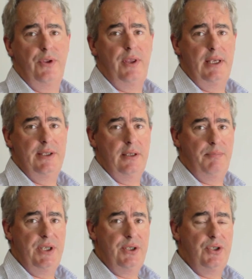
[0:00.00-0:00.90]
of things
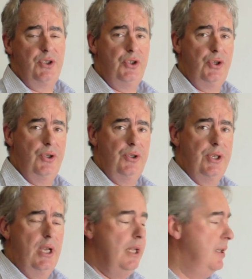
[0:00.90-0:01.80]
that businesses use
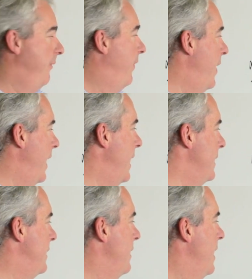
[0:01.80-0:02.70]
to
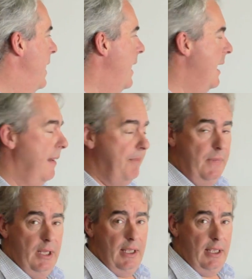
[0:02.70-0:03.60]
finance
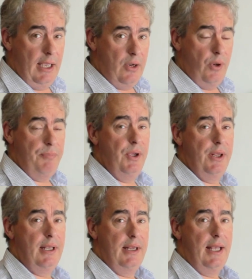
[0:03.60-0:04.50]

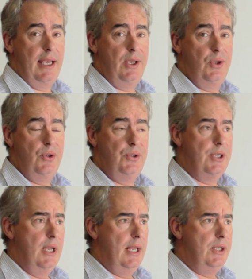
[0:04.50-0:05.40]
equipment that they use
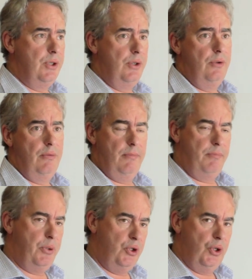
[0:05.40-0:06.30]
to
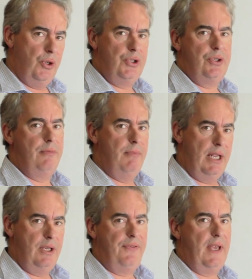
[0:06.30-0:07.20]
produce,
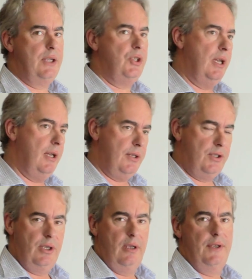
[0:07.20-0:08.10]
manufacture,
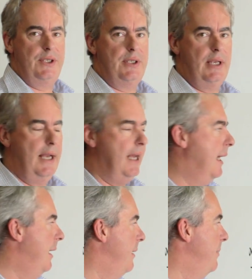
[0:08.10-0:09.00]
service
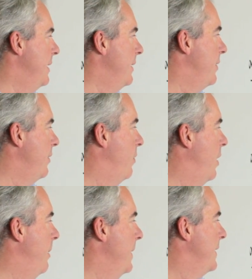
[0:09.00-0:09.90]
the business
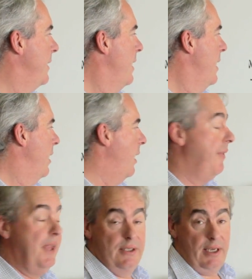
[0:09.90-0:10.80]
requirements.
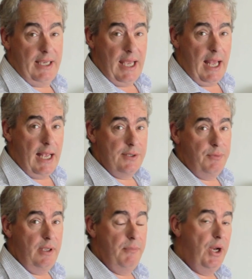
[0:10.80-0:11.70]
Like things like cars,
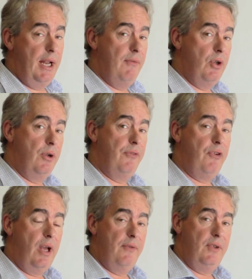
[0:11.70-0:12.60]
where you might have it on a
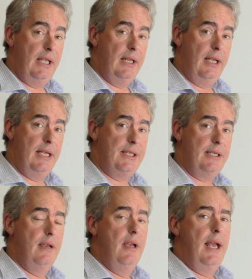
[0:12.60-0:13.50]
5-year
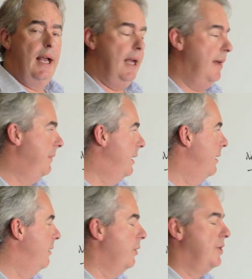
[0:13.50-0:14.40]
lease,
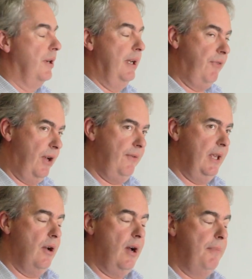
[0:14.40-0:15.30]

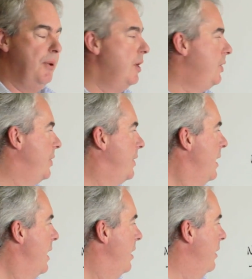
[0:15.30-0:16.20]
5-year hire purchase.
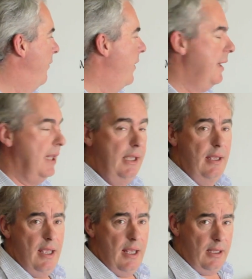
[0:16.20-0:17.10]
You'll find the
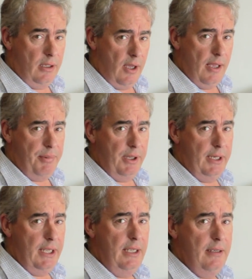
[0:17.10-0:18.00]

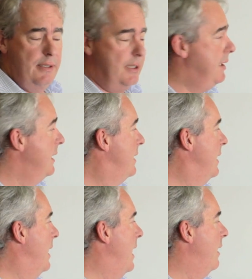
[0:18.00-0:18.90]
liability sits
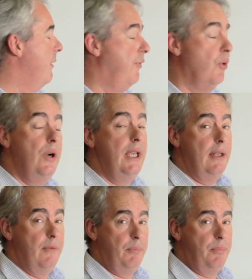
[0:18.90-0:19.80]
in that. The
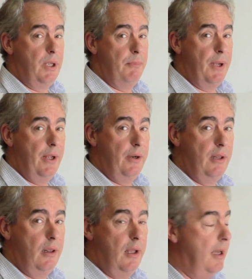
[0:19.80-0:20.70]
4-year component of
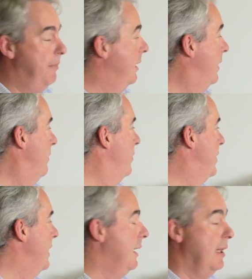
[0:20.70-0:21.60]
the liability will
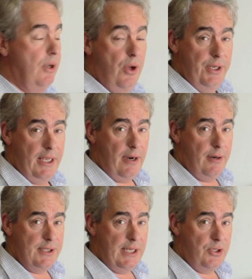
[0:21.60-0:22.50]
sit in the
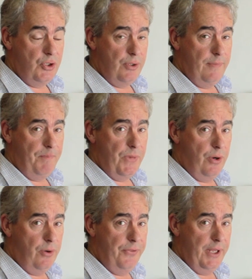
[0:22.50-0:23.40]
non-current section
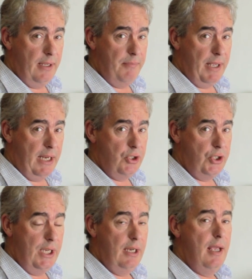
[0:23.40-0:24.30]
of the balance
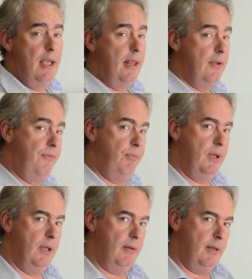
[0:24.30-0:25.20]
sheet.
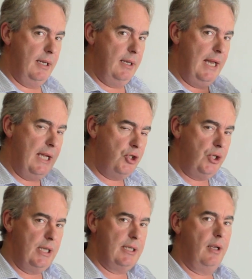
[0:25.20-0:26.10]
The next
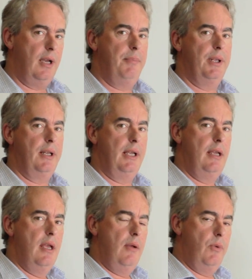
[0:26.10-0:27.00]
year's
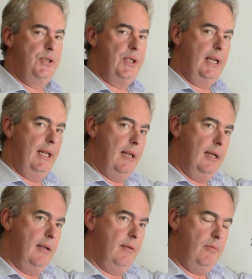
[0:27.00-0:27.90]
liability will sit in
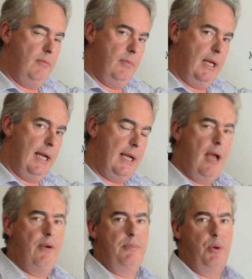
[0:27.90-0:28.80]
the
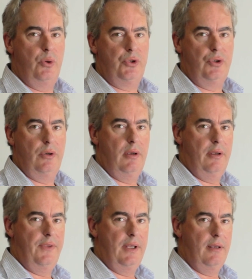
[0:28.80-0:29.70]
current portion
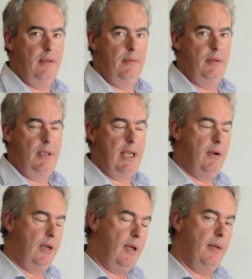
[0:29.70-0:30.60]
of the
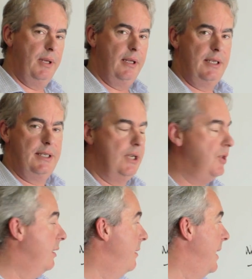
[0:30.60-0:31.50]
current liability
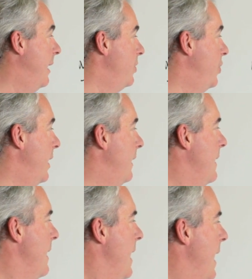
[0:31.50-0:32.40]
section of the balance sheet.
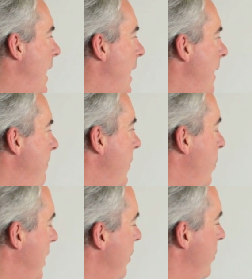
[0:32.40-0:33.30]

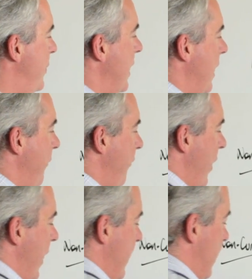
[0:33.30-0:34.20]
We can also
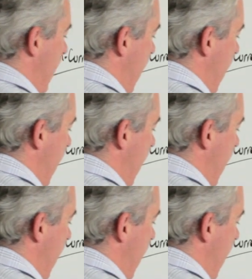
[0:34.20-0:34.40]
find